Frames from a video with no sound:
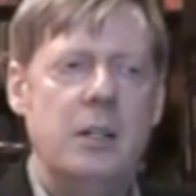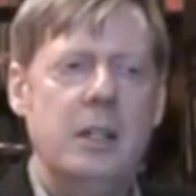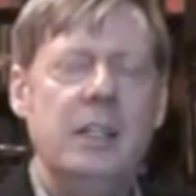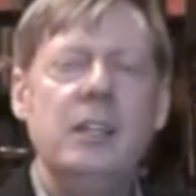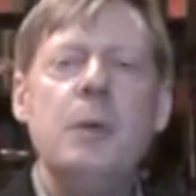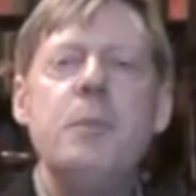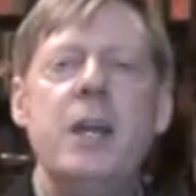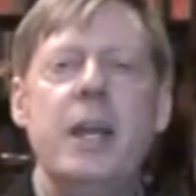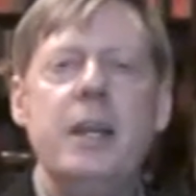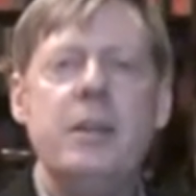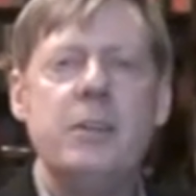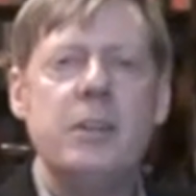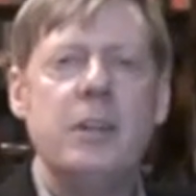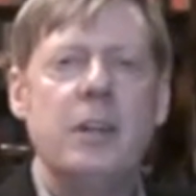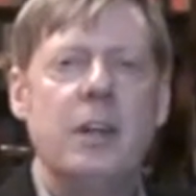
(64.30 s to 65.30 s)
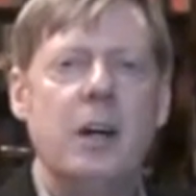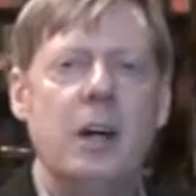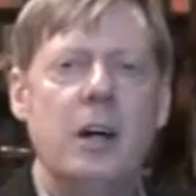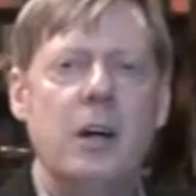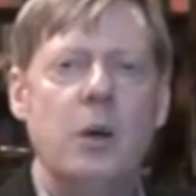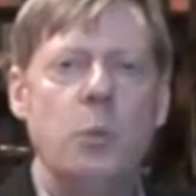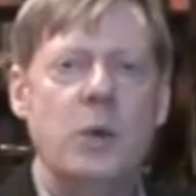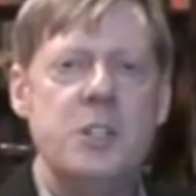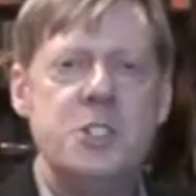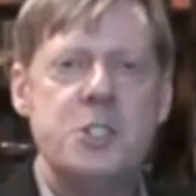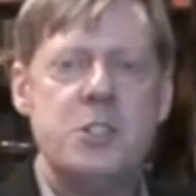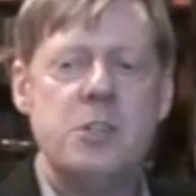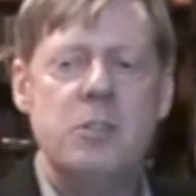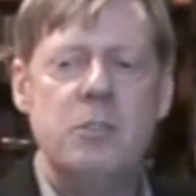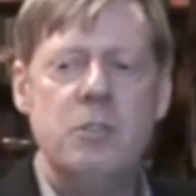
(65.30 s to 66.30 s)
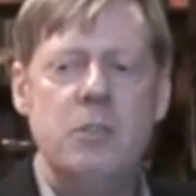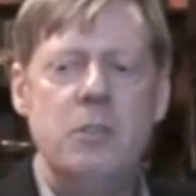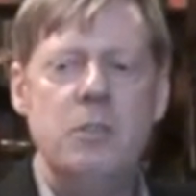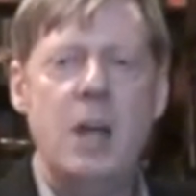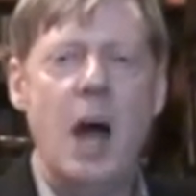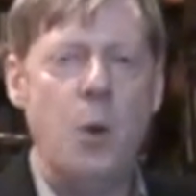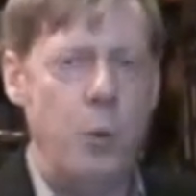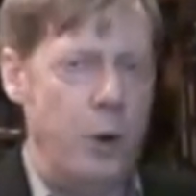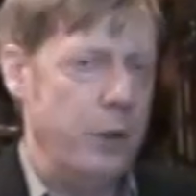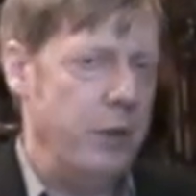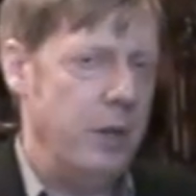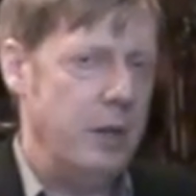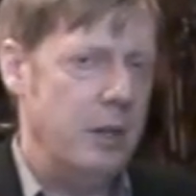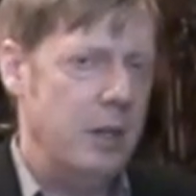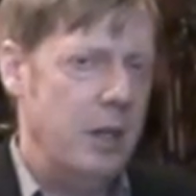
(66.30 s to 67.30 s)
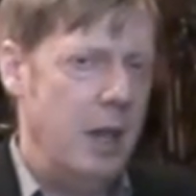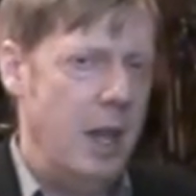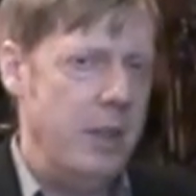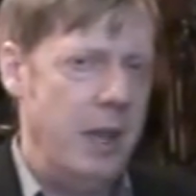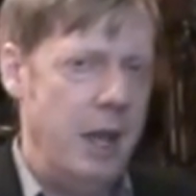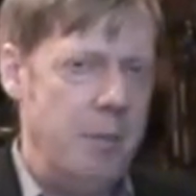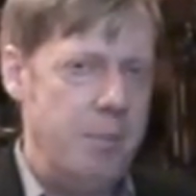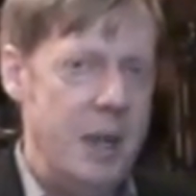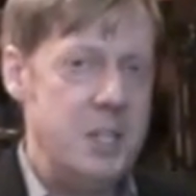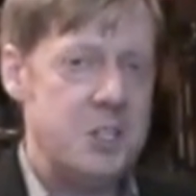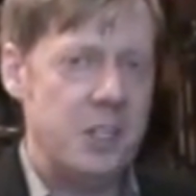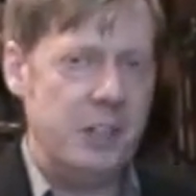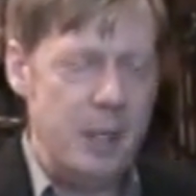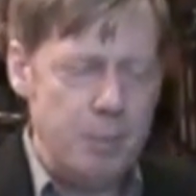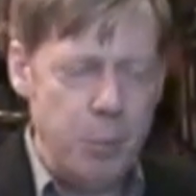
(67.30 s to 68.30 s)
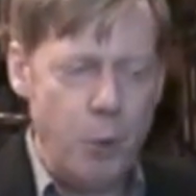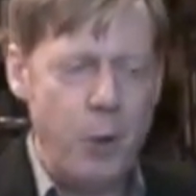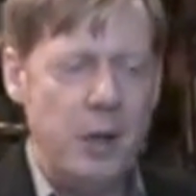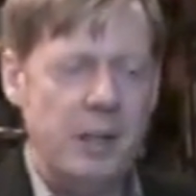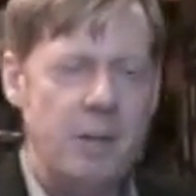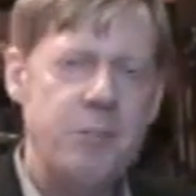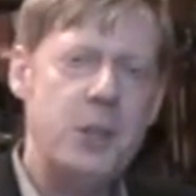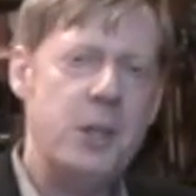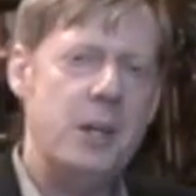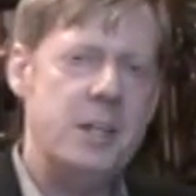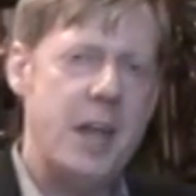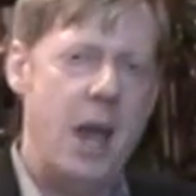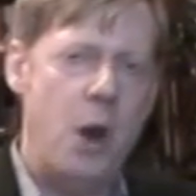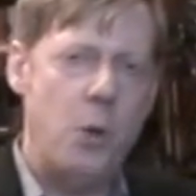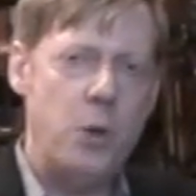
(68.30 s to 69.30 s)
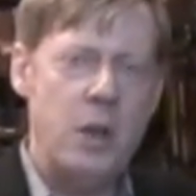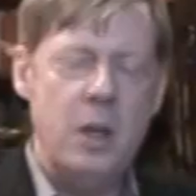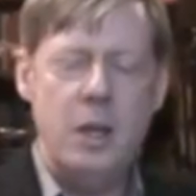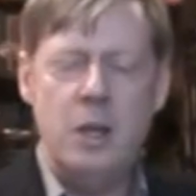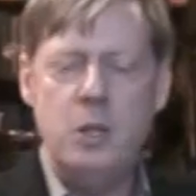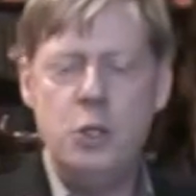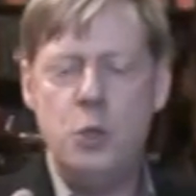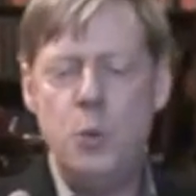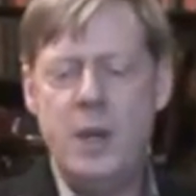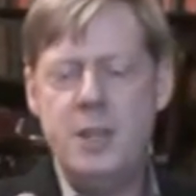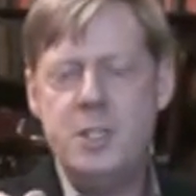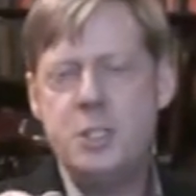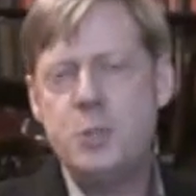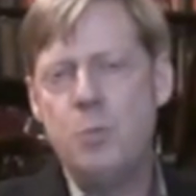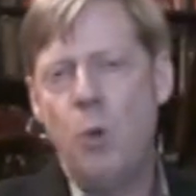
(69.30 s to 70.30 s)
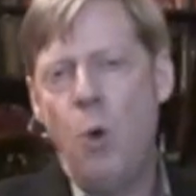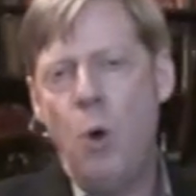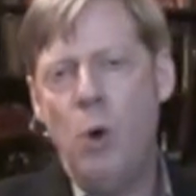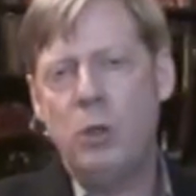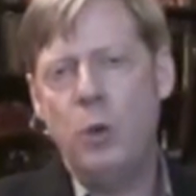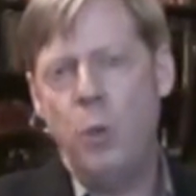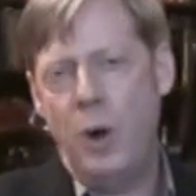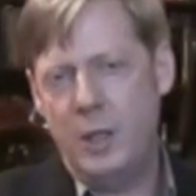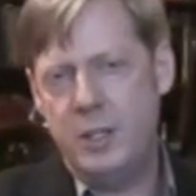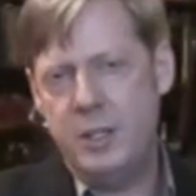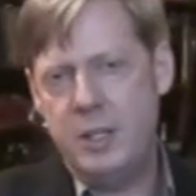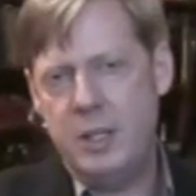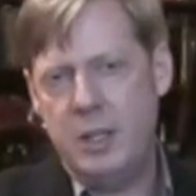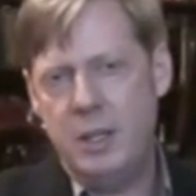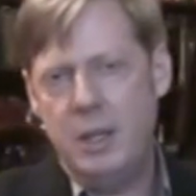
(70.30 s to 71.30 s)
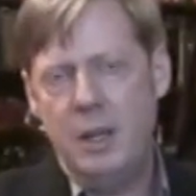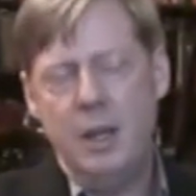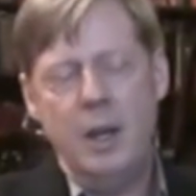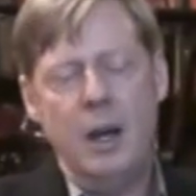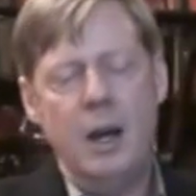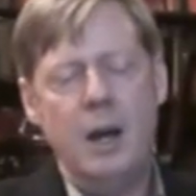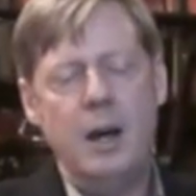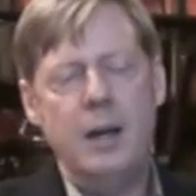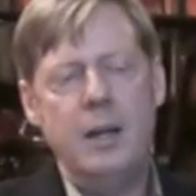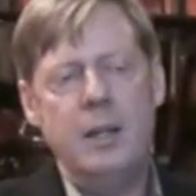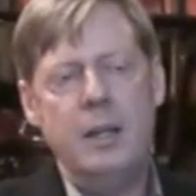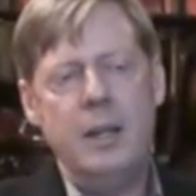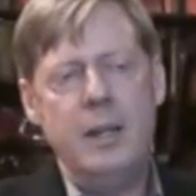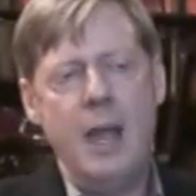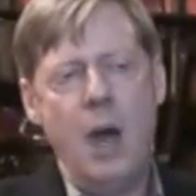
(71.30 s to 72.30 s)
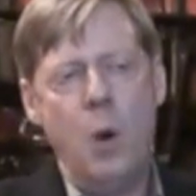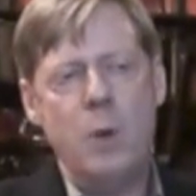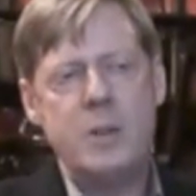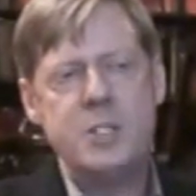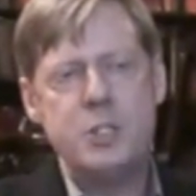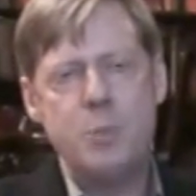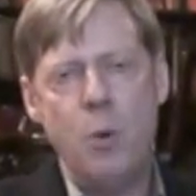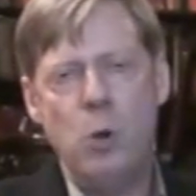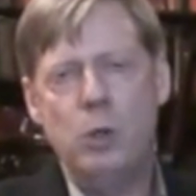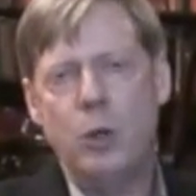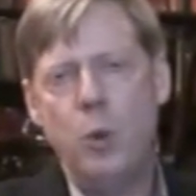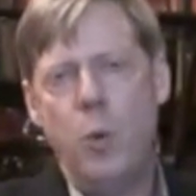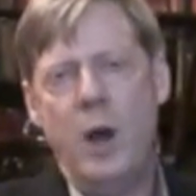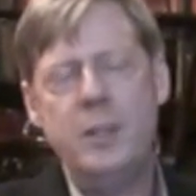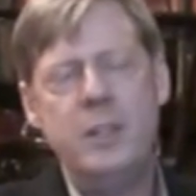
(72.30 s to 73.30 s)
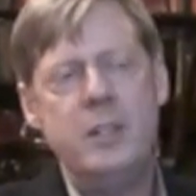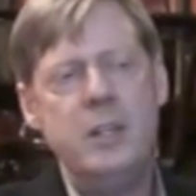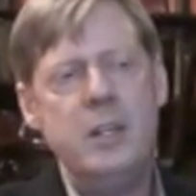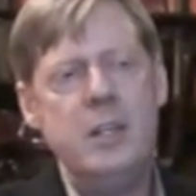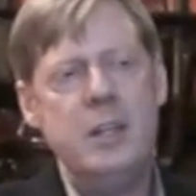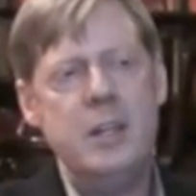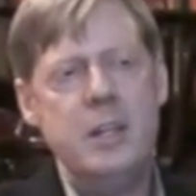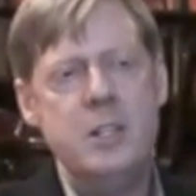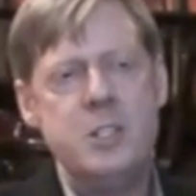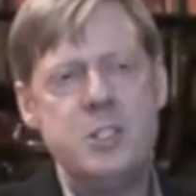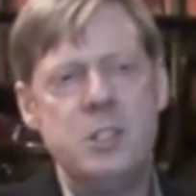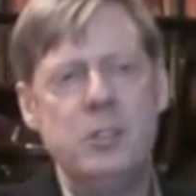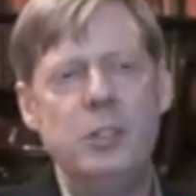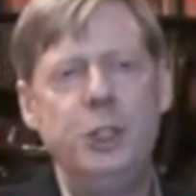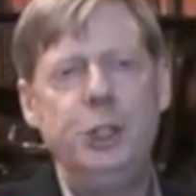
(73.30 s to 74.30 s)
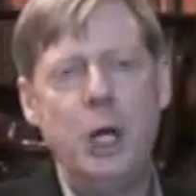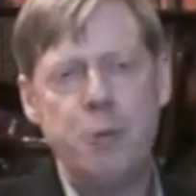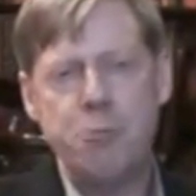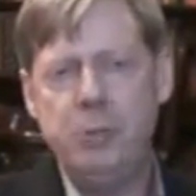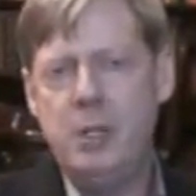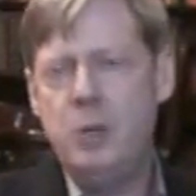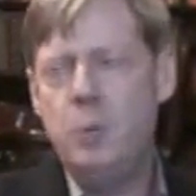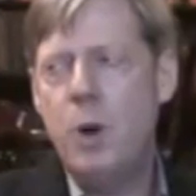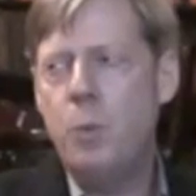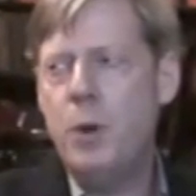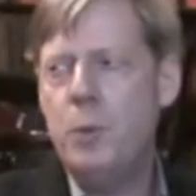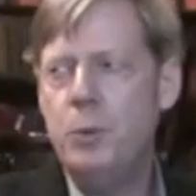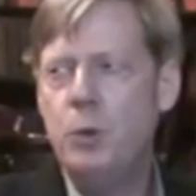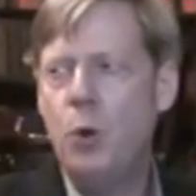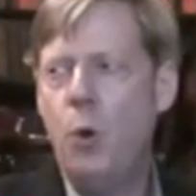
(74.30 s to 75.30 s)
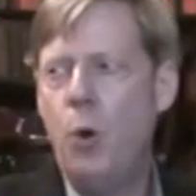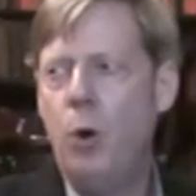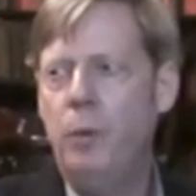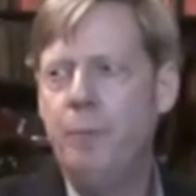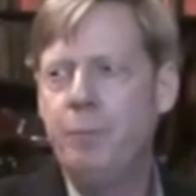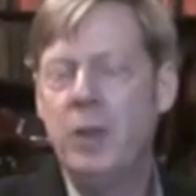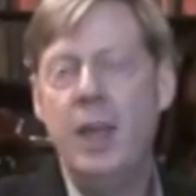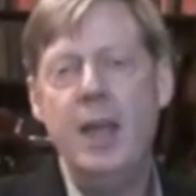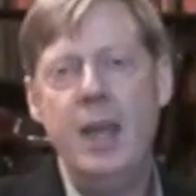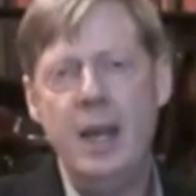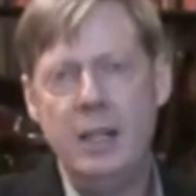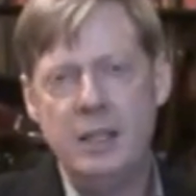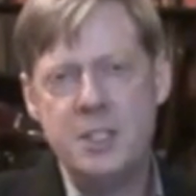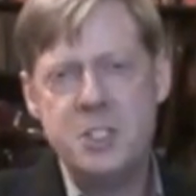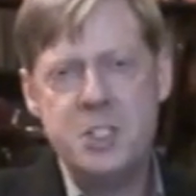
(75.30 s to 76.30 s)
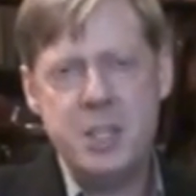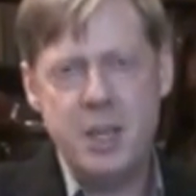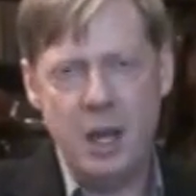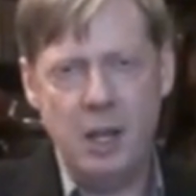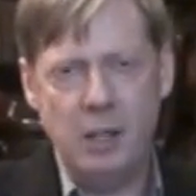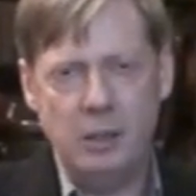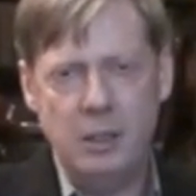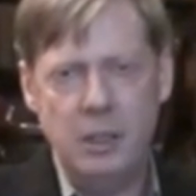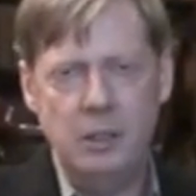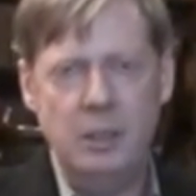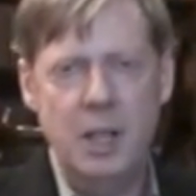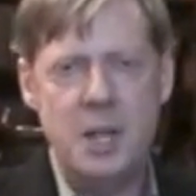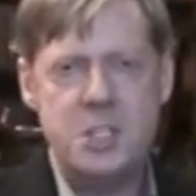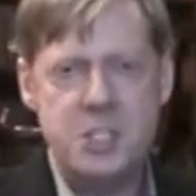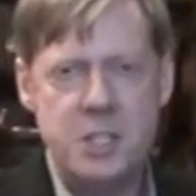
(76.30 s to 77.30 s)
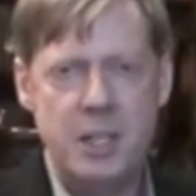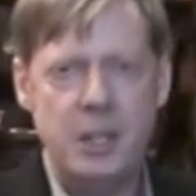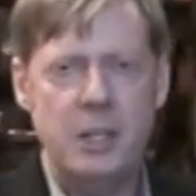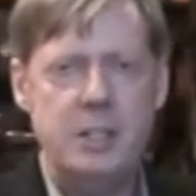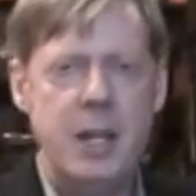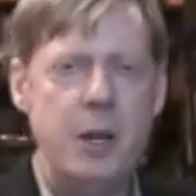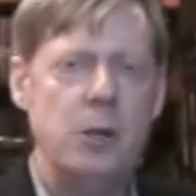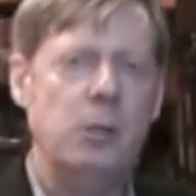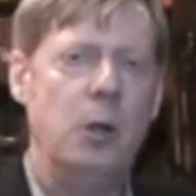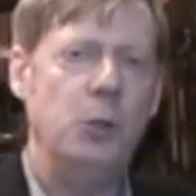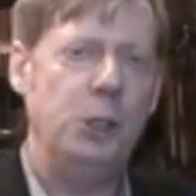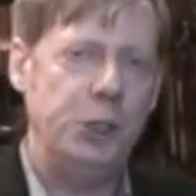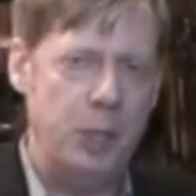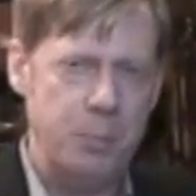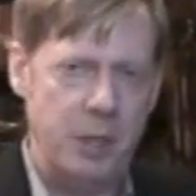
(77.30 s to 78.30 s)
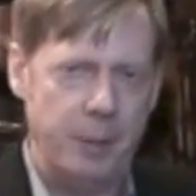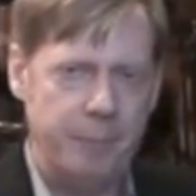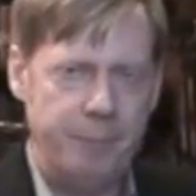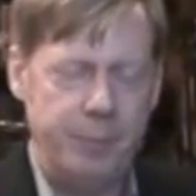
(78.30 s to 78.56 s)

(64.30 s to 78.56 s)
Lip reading: eliminate what's not worth it and then basically boil everything down to a small quantity. Now, a smaller quantity is generally what we would call LCL, less than container load shipping.